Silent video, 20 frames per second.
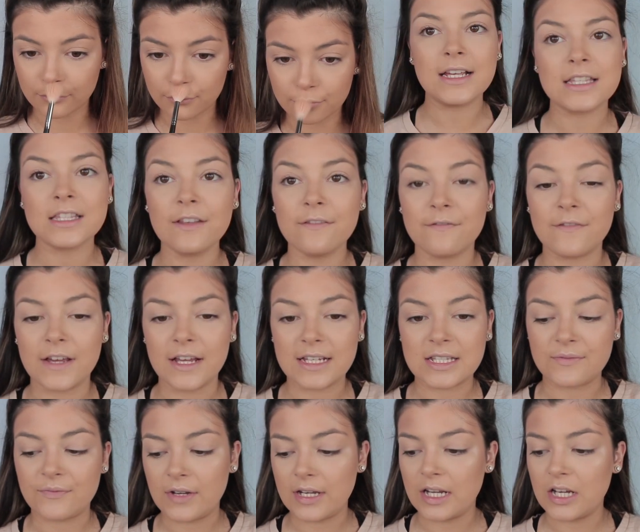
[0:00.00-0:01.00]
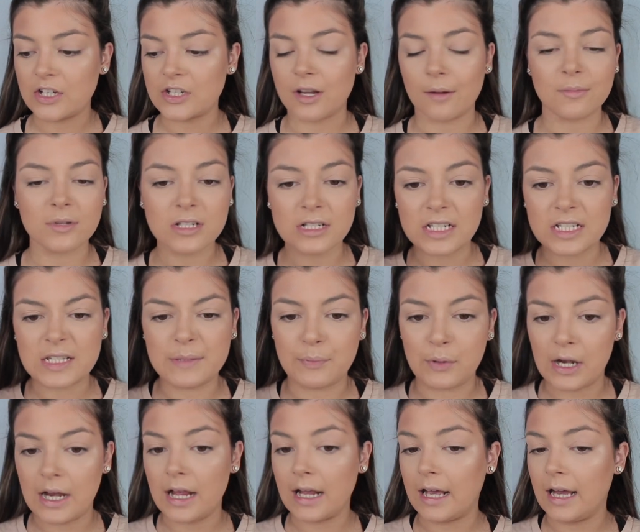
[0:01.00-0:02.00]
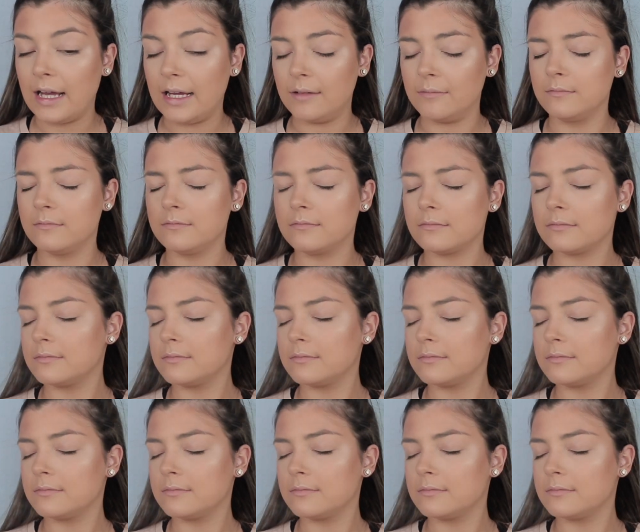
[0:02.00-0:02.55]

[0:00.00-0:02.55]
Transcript: That's the face finish. I'm just going to spray again.